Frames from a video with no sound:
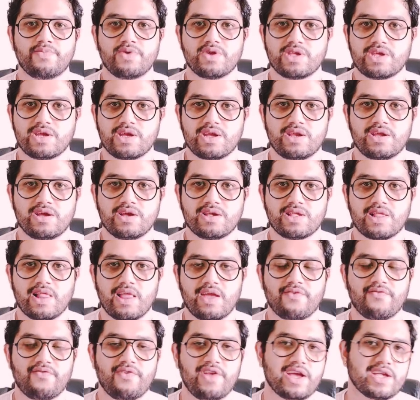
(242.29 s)
procedures
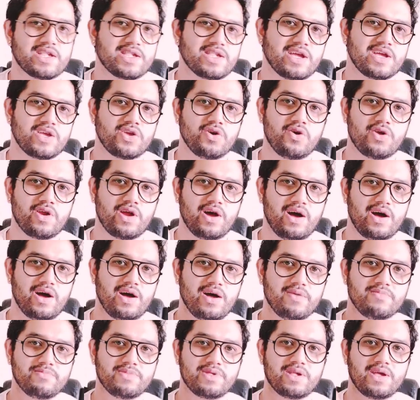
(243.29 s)
like flexing your
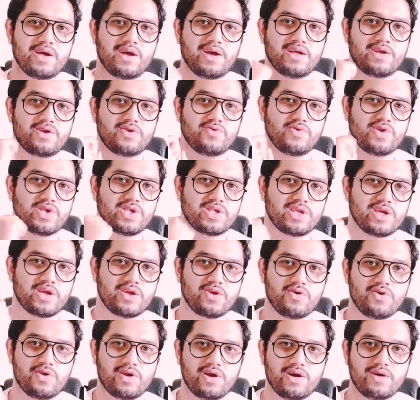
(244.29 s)
arms and
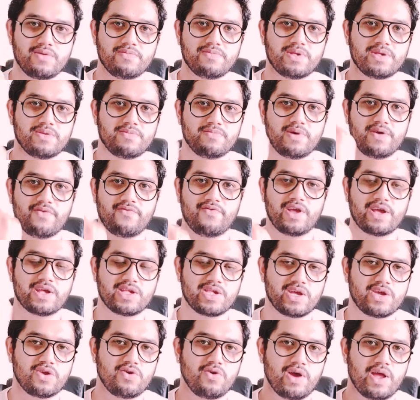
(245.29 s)
twisting your arms by
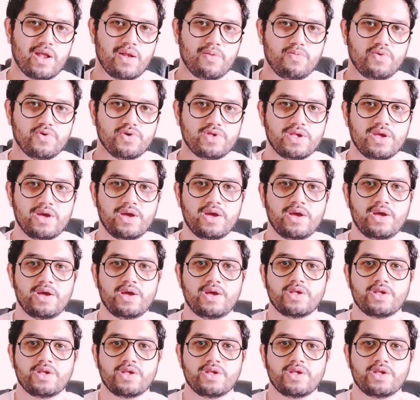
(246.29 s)
flexing your elbows.